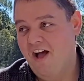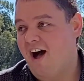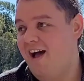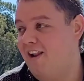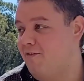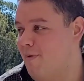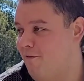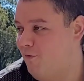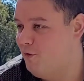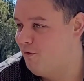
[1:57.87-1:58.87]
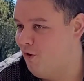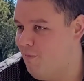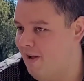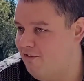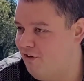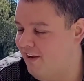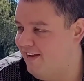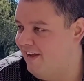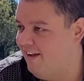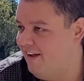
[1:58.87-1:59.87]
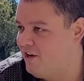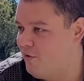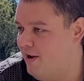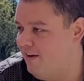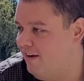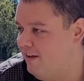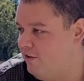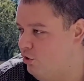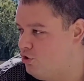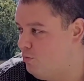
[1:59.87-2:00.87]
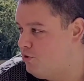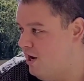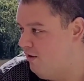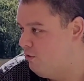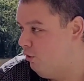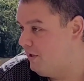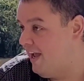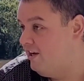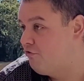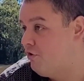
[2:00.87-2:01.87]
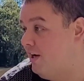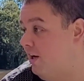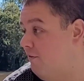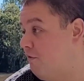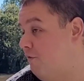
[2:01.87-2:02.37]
I love my food so much, I created a YouTube channel called Adrian Loves